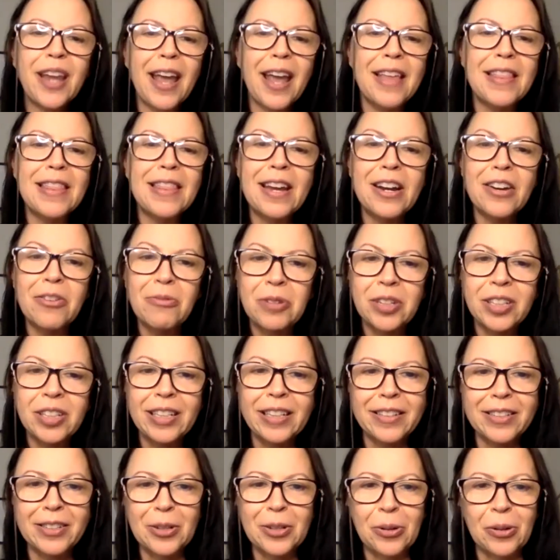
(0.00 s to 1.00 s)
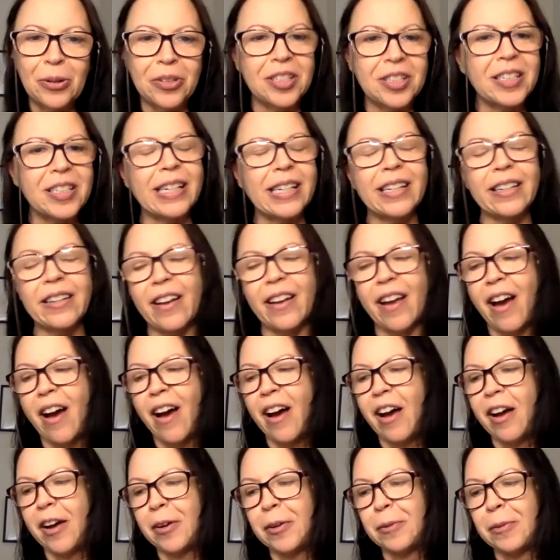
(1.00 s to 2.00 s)
And they are really this whole scene.
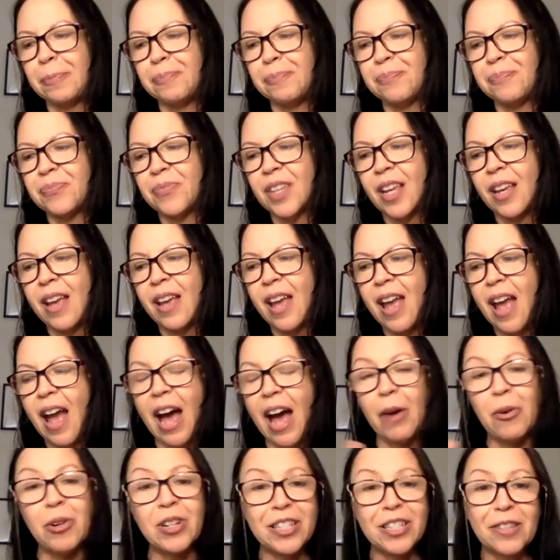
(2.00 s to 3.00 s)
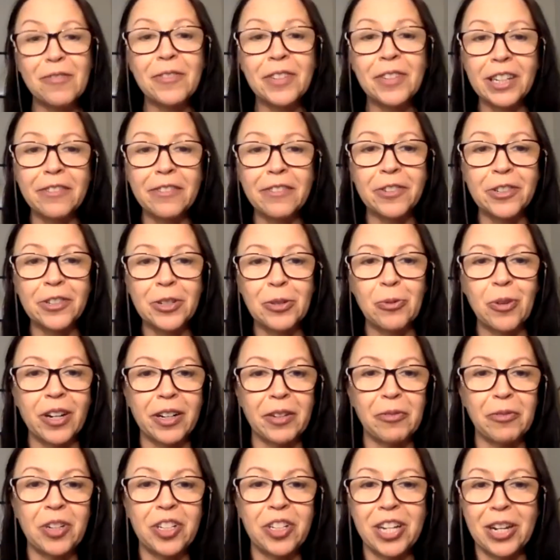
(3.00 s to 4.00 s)
I went to the very first
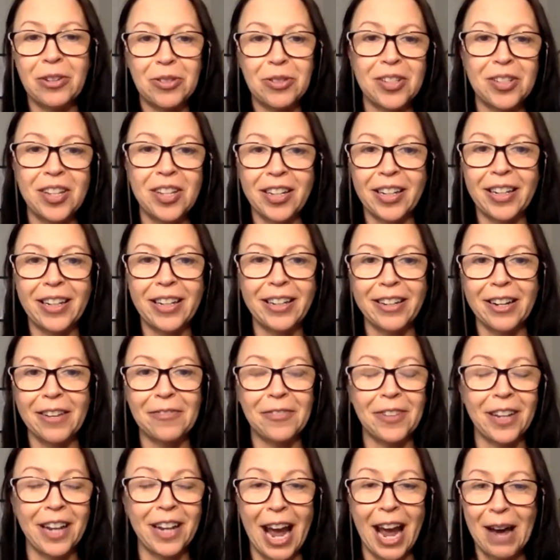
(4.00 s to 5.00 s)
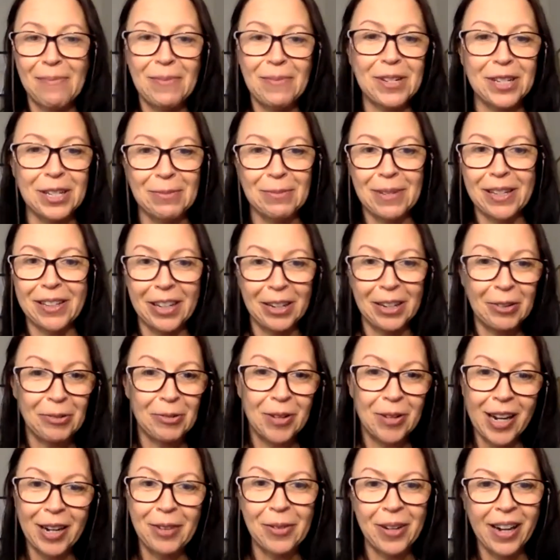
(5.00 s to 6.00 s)
one, which I was lucky enough, it happened to be like
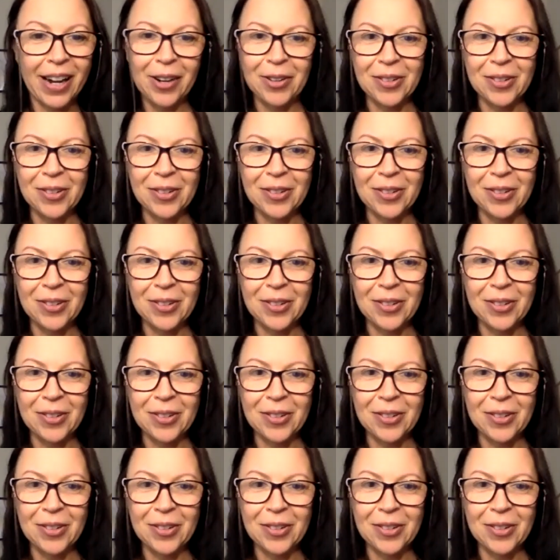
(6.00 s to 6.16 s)
right when